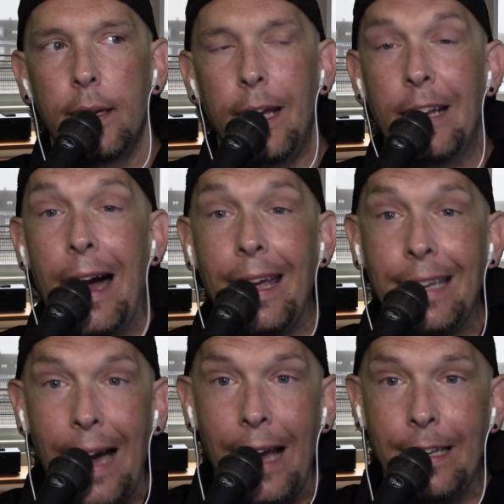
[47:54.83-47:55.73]
And I
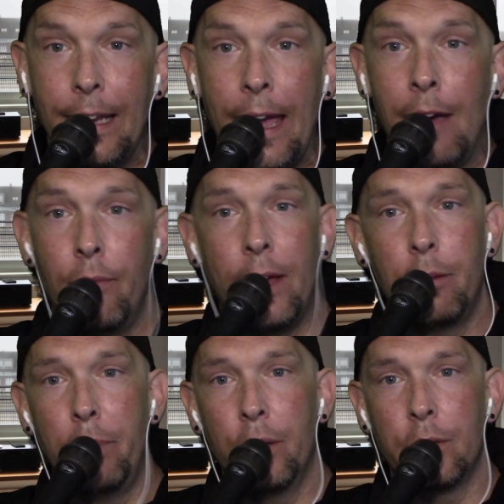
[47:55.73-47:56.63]
kind of have that
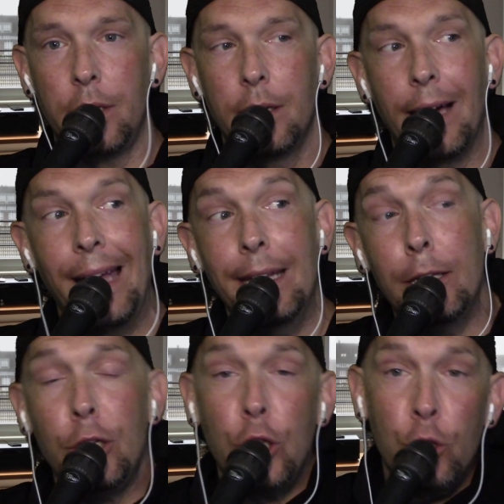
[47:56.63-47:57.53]
ability. I
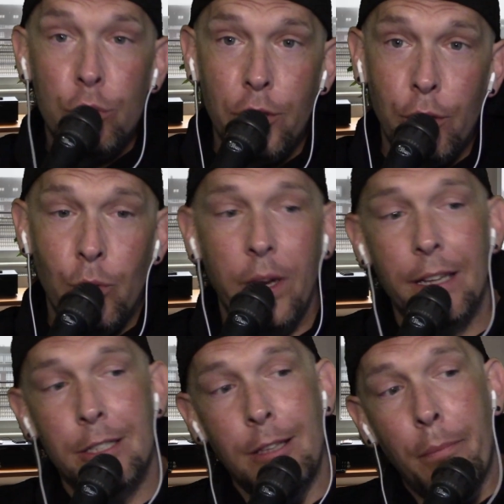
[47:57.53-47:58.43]
didn't used to.
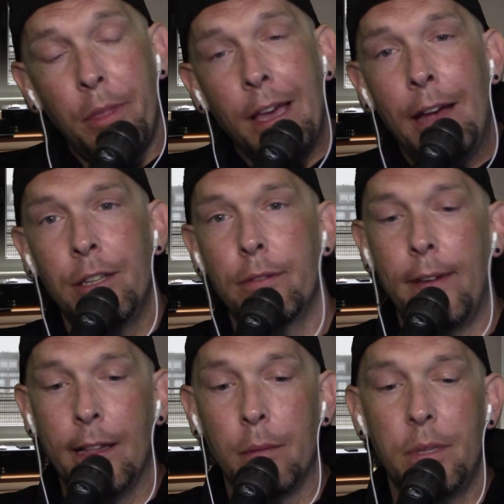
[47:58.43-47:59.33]
It's something I
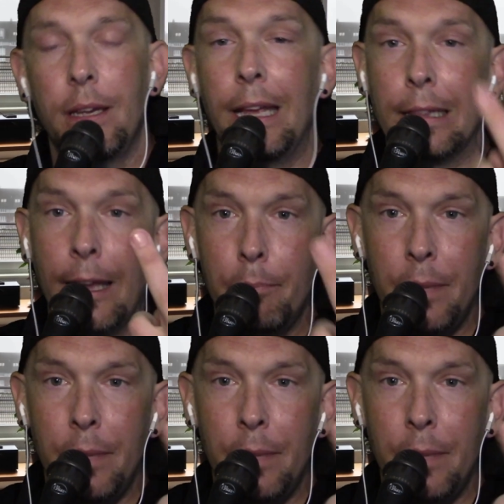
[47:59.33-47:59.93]
developed. And let